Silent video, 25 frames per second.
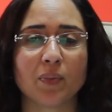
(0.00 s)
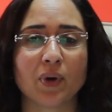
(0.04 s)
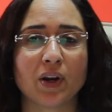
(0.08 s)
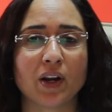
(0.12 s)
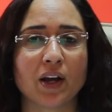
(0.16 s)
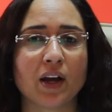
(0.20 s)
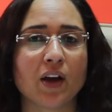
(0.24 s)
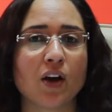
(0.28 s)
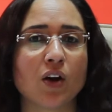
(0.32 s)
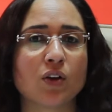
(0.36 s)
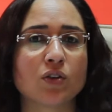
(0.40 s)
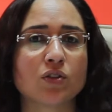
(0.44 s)
But
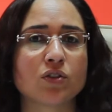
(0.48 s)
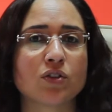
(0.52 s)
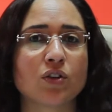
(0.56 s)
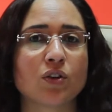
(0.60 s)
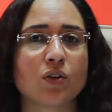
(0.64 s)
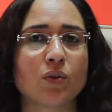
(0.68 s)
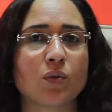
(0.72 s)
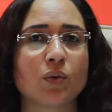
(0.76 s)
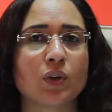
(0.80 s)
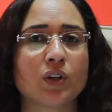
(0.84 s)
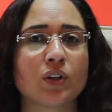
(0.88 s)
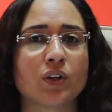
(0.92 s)
I
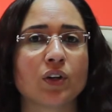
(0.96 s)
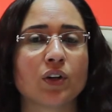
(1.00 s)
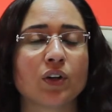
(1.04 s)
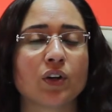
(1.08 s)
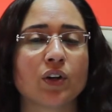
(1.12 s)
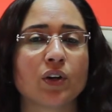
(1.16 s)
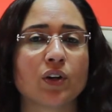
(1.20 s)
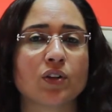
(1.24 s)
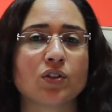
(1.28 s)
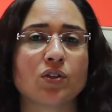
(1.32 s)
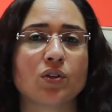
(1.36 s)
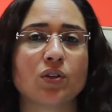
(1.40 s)
also wouldn't
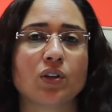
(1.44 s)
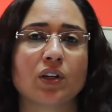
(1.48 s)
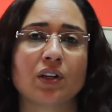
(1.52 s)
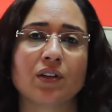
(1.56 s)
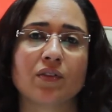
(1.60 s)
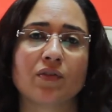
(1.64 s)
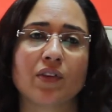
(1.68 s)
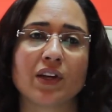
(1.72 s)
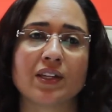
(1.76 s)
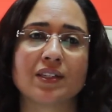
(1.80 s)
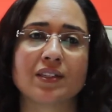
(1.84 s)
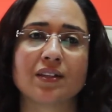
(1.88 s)
encourage you to
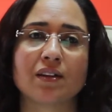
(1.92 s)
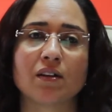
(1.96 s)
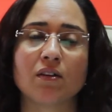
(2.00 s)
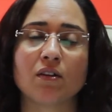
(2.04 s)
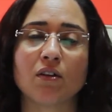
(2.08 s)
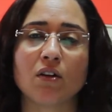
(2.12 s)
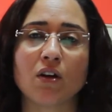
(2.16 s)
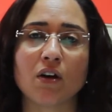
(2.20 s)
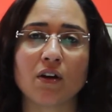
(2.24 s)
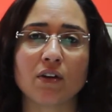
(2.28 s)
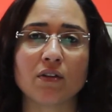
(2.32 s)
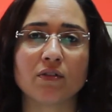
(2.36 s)
invest a
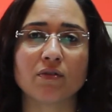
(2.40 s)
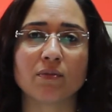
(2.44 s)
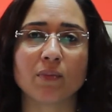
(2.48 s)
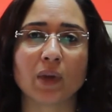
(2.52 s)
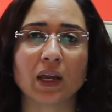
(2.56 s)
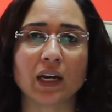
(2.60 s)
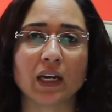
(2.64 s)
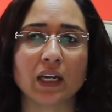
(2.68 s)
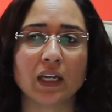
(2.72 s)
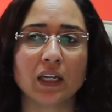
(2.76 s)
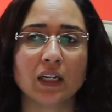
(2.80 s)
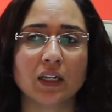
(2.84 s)
lot of
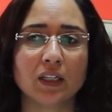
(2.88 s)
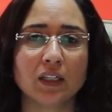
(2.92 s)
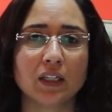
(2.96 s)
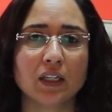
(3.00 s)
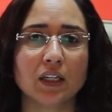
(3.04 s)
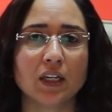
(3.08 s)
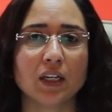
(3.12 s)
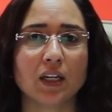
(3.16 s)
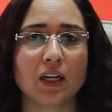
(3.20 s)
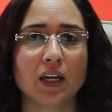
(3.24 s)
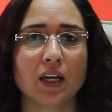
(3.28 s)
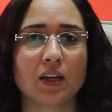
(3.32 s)
money
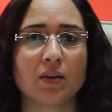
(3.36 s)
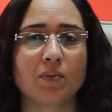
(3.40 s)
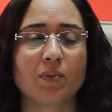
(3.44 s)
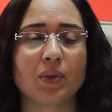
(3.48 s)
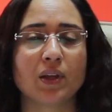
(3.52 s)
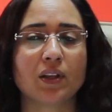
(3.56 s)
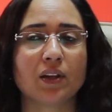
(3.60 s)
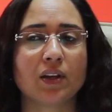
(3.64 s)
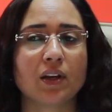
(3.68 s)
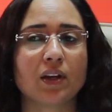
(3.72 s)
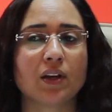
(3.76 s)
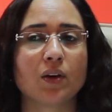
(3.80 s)
in
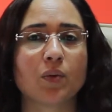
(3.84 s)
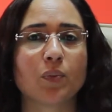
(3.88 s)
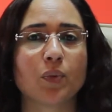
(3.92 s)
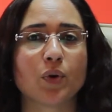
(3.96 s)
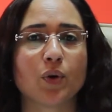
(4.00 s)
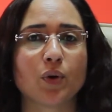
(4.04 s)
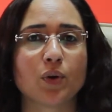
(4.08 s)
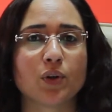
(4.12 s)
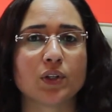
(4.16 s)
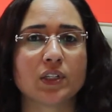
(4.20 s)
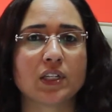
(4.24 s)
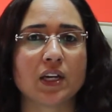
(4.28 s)
building a
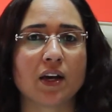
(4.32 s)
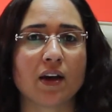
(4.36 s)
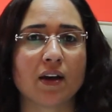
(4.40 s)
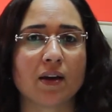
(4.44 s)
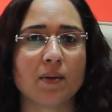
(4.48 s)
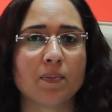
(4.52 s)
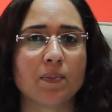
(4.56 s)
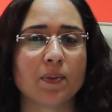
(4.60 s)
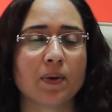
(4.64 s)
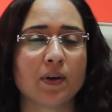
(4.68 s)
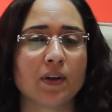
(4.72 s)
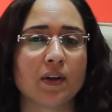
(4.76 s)

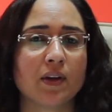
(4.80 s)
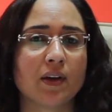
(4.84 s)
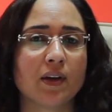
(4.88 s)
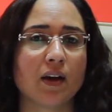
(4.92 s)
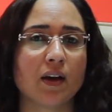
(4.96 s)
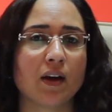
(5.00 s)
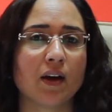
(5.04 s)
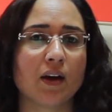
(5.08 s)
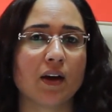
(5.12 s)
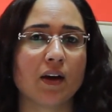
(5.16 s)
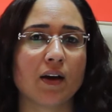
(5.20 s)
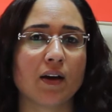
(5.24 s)
prototype
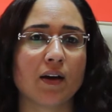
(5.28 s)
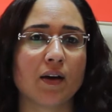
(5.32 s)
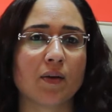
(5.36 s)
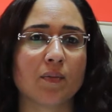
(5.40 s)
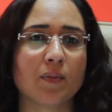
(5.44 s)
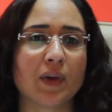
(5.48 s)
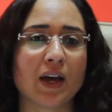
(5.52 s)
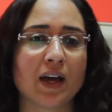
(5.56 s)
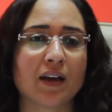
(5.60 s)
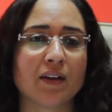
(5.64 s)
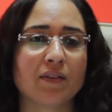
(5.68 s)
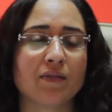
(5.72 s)

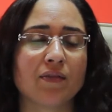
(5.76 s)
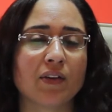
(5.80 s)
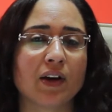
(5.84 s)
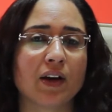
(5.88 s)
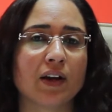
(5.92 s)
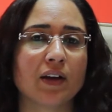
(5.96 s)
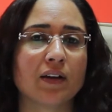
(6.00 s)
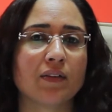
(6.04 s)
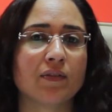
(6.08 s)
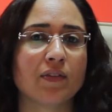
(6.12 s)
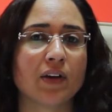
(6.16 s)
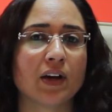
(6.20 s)
at a
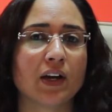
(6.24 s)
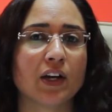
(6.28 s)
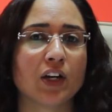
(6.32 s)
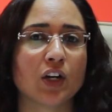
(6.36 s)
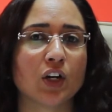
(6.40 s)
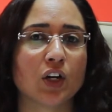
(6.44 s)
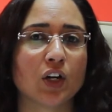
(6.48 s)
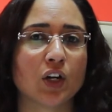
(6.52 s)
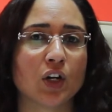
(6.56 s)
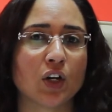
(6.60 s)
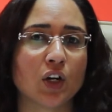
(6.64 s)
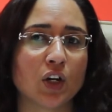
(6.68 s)
very,
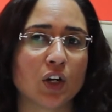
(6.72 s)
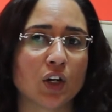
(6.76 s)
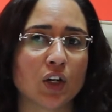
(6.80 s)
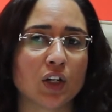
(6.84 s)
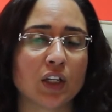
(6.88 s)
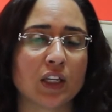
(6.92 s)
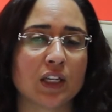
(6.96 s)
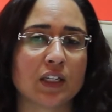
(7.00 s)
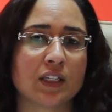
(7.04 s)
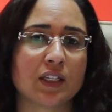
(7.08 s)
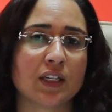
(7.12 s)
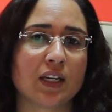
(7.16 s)
very
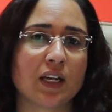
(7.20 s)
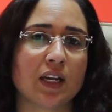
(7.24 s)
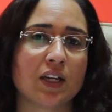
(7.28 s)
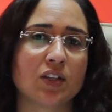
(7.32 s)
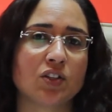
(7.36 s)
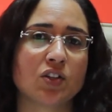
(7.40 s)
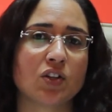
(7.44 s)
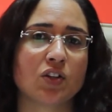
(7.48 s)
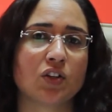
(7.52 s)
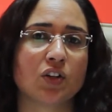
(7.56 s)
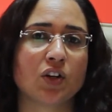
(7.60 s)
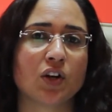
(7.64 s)
early
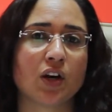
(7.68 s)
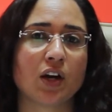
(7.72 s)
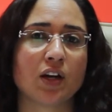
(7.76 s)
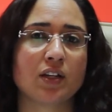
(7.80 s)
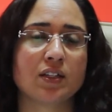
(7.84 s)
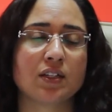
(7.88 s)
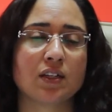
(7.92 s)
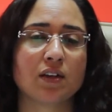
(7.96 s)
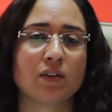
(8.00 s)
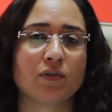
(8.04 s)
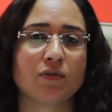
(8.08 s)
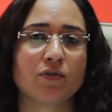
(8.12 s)
stage in your
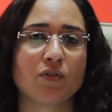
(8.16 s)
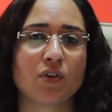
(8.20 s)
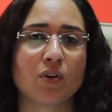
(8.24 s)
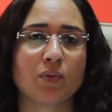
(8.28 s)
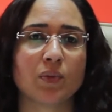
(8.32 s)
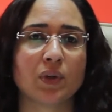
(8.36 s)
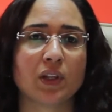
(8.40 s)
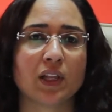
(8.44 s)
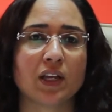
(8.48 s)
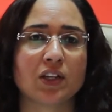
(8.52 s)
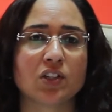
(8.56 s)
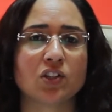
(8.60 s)
idea
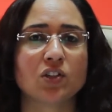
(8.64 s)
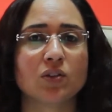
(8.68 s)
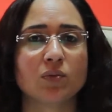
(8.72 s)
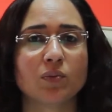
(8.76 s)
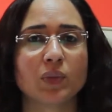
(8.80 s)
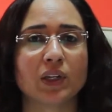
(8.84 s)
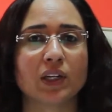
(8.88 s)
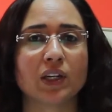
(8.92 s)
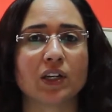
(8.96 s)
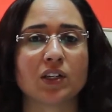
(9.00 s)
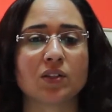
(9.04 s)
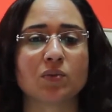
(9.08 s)
formulation,
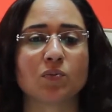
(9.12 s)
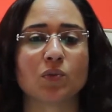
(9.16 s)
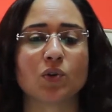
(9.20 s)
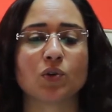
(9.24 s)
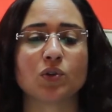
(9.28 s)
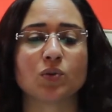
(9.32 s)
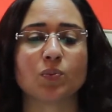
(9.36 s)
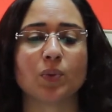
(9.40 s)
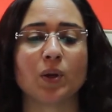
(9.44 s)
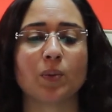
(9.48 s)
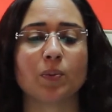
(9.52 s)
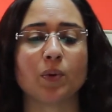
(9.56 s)
because
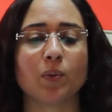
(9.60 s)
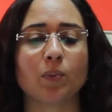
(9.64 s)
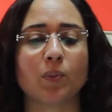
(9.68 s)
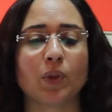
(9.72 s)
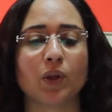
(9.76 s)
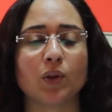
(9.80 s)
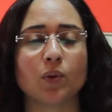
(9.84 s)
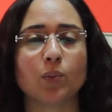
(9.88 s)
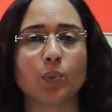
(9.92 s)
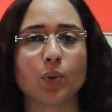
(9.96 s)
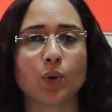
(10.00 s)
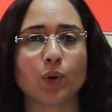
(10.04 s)
most people
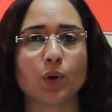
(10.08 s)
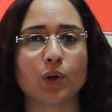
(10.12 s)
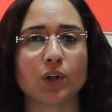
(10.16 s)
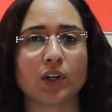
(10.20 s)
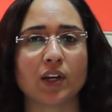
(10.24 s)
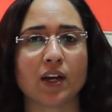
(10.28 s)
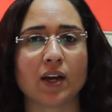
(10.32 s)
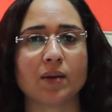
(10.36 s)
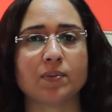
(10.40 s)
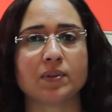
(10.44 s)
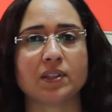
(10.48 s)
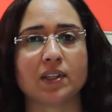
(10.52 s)
build
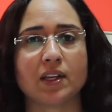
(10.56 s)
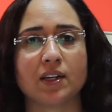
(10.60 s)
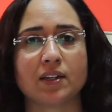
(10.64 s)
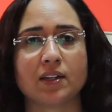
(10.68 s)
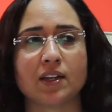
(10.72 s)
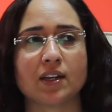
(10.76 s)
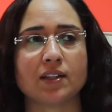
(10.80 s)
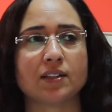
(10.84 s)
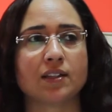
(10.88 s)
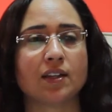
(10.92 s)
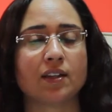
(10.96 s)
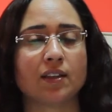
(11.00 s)
prototypes, they
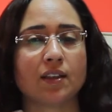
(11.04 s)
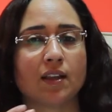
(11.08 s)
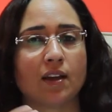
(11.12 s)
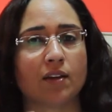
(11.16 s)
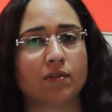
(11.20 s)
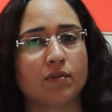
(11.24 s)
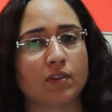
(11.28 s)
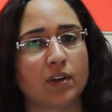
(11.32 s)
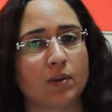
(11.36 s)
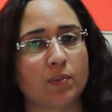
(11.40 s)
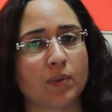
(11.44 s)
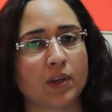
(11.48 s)
test it, they
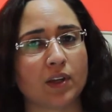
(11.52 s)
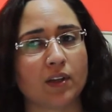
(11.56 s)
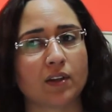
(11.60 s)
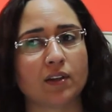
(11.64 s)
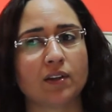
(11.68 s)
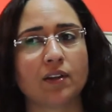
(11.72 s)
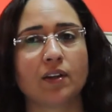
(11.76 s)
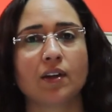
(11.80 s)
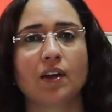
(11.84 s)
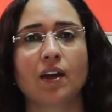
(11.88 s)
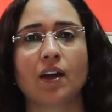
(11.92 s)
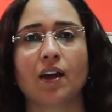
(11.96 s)

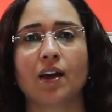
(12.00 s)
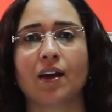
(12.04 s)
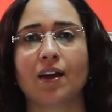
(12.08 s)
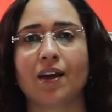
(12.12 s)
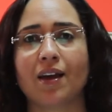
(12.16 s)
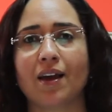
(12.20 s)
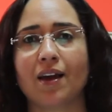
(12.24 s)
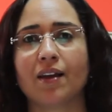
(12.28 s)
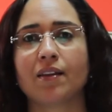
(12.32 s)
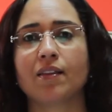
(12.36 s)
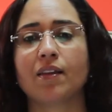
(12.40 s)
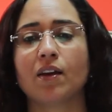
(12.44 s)
rebuild
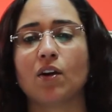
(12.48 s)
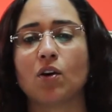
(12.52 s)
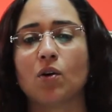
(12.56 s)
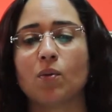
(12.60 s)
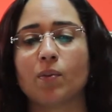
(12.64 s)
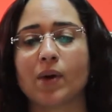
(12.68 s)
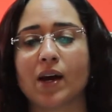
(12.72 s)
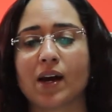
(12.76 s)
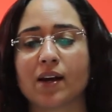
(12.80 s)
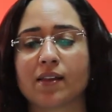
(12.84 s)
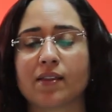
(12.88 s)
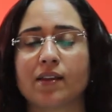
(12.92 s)
again, they go
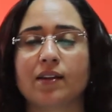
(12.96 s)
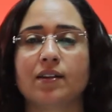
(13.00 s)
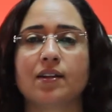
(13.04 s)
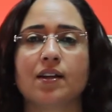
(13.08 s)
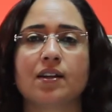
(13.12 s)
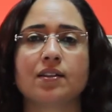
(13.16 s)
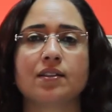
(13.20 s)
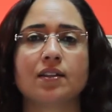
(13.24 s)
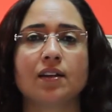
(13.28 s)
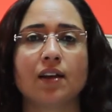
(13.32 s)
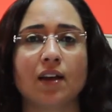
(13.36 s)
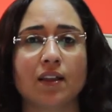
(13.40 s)
back, they
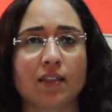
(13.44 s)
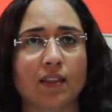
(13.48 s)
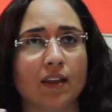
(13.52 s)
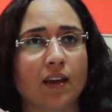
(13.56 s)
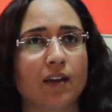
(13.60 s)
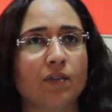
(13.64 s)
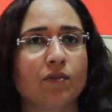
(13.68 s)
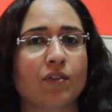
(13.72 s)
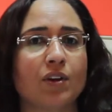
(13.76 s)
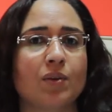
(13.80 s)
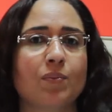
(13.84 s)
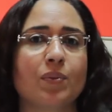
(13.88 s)
test it, and
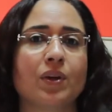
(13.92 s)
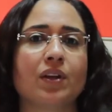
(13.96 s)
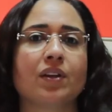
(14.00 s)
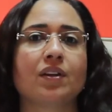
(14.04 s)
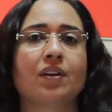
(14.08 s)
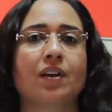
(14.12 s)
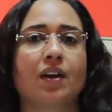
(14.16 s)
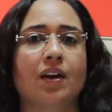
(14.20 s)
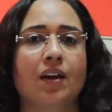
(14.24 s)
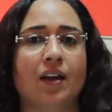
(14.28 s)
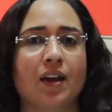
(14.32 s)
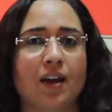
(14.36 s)
they
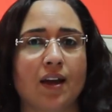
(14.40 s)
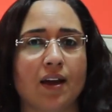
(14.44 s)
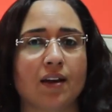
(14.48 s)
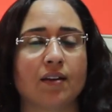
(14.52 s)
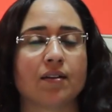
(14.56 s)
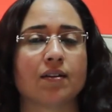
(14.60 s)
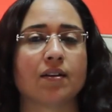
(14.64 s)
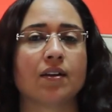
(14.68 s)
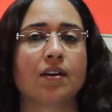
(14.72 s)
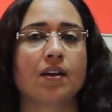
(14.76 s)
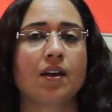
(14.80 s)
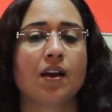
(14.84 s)
rebuild
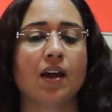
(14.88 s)
again.